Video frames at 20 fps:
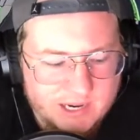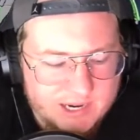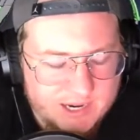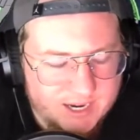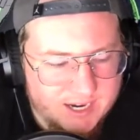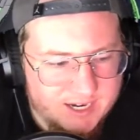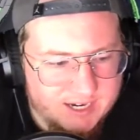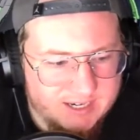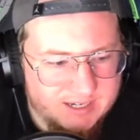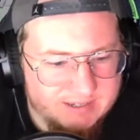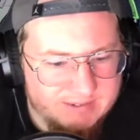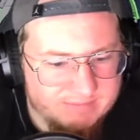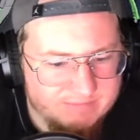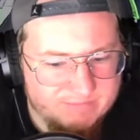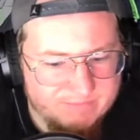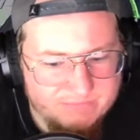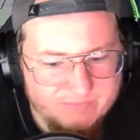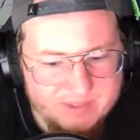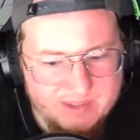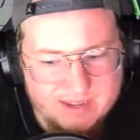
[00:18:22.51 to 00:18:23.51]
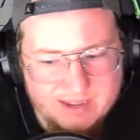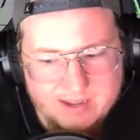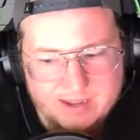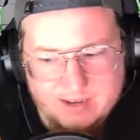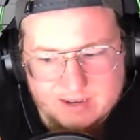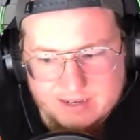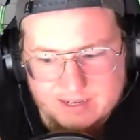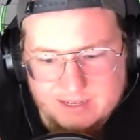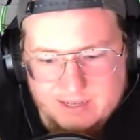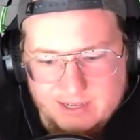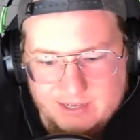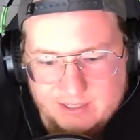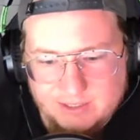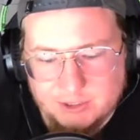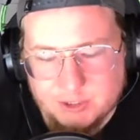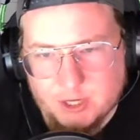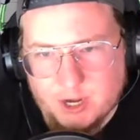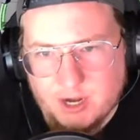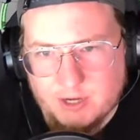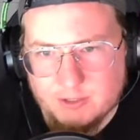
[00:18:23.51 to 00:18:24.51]
And in
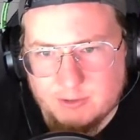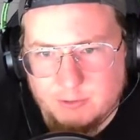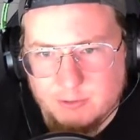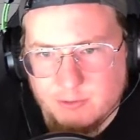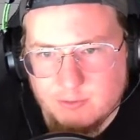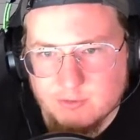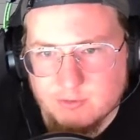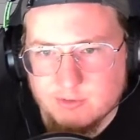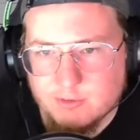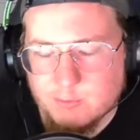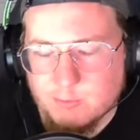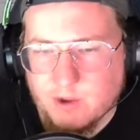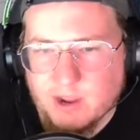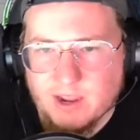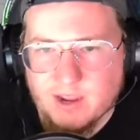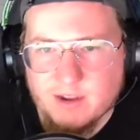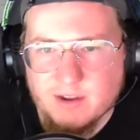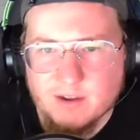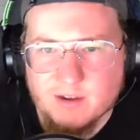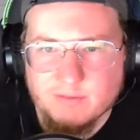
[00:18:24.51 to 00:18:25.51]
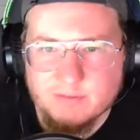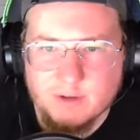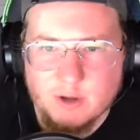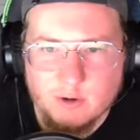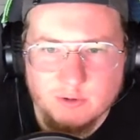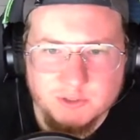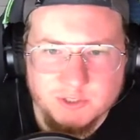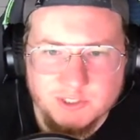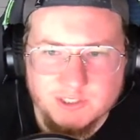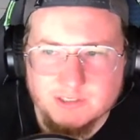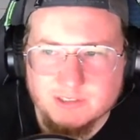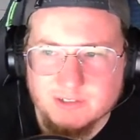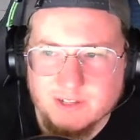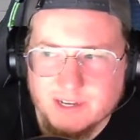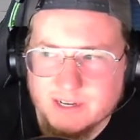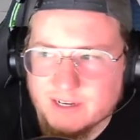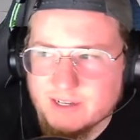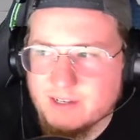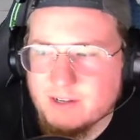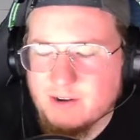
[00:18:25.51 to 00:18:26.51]
John Gruden's way of coaching,
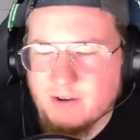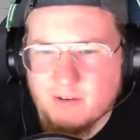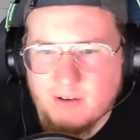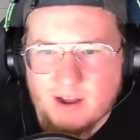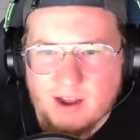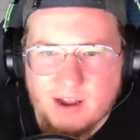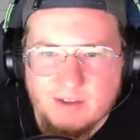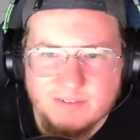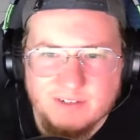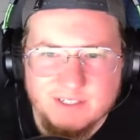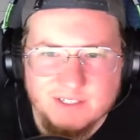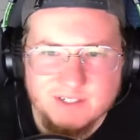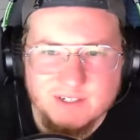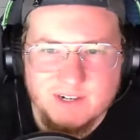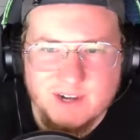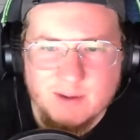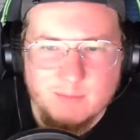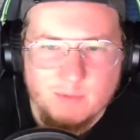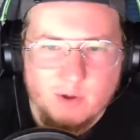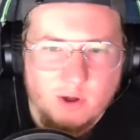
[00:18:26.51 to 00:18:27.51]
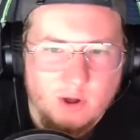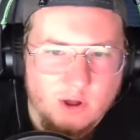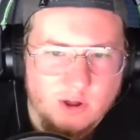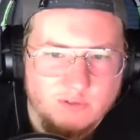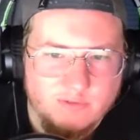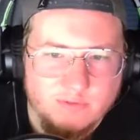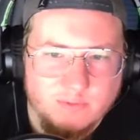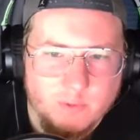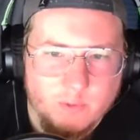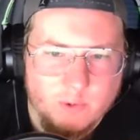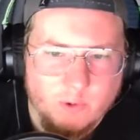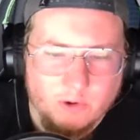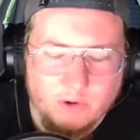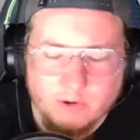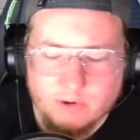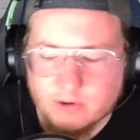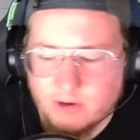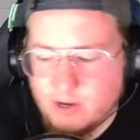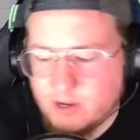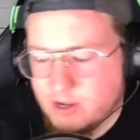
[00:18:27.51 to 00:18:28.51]
like, you know, obviously I'm all
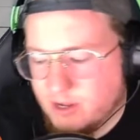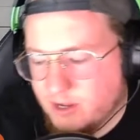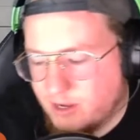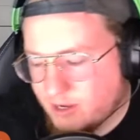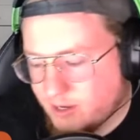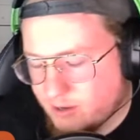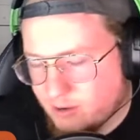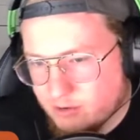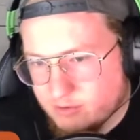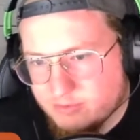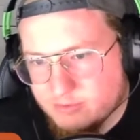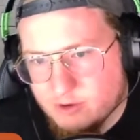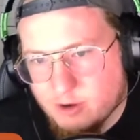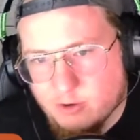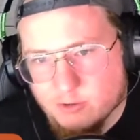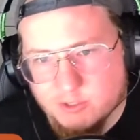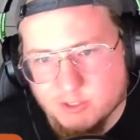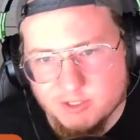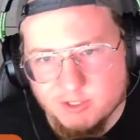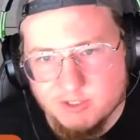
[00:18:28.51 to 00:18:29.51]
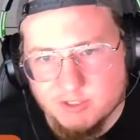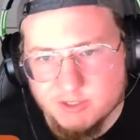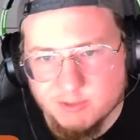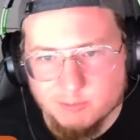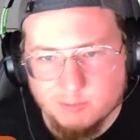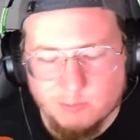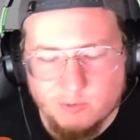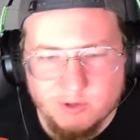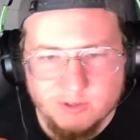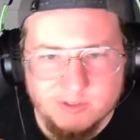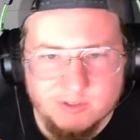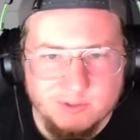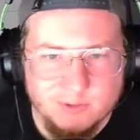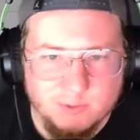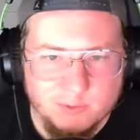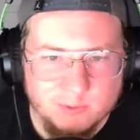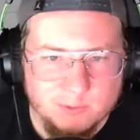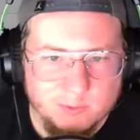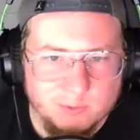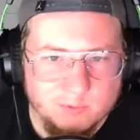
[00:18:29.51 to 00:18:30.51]
for, you know, if coaches want
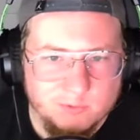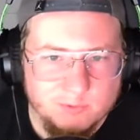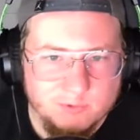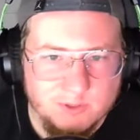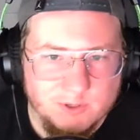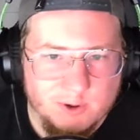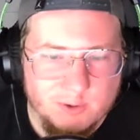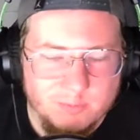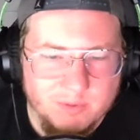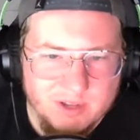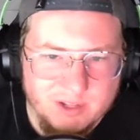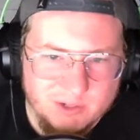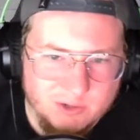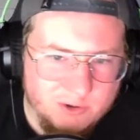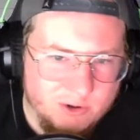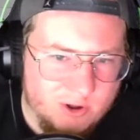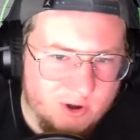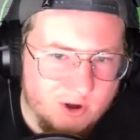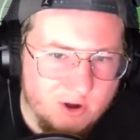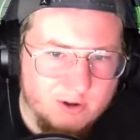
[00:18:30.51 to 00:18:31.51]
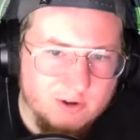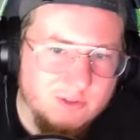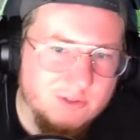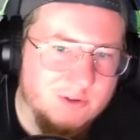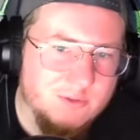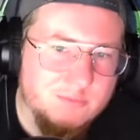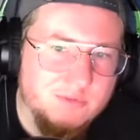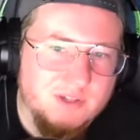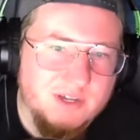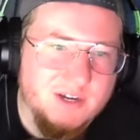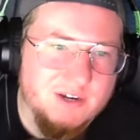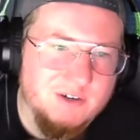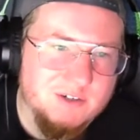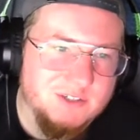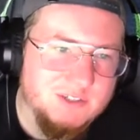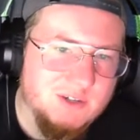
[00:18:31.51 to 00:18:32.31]
to, you know, be a little hard on their players